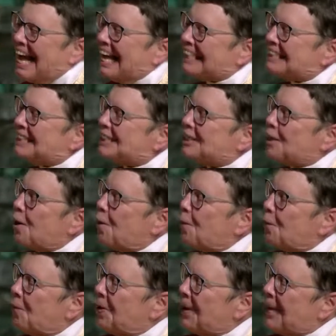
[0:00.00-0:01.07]
And
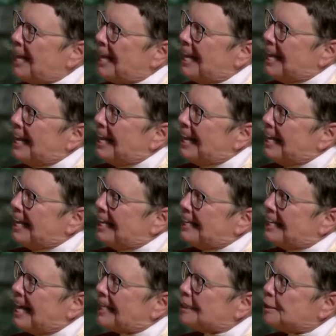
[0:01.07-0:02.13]
so
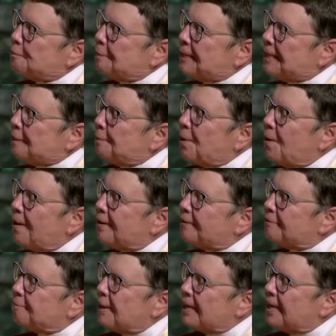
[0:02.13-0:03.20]
that's been a part
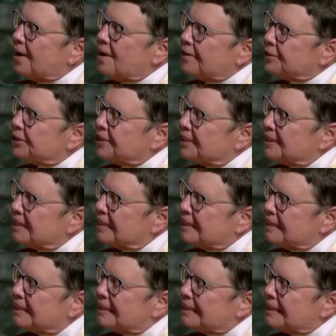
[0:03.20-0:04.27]
of my
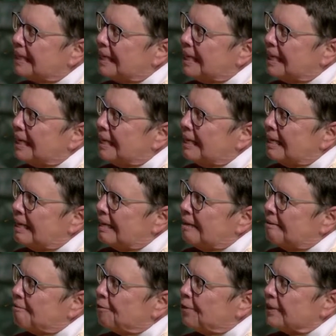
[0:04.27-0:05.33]
consciousness
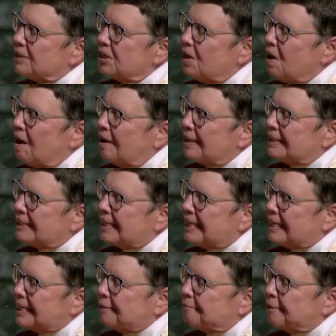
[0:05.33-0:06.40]
for as long as
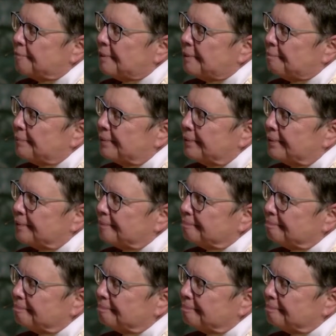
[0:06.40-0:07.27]
I can remember.